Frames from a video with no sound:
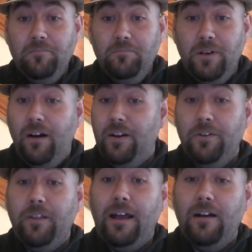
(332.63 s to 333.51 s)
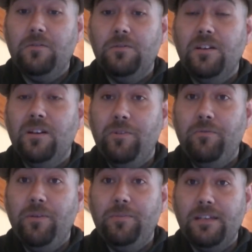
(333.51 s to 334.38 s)
But I knew the house was going to be
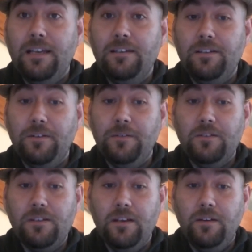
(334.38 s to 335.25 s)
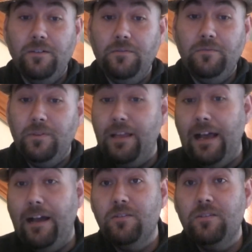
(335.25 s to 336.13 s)
repossessed soon, so without
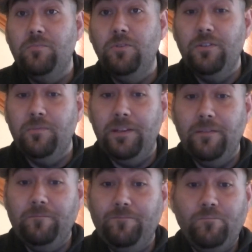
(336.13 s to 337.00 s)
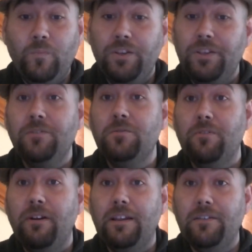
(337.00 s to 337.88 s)
a house to put them in, what use
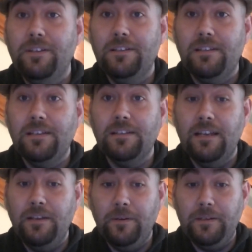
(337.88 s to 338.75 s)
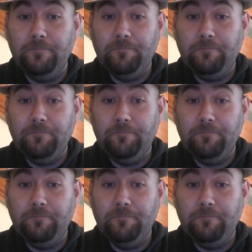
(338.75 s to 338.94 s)
were any of these things anyway?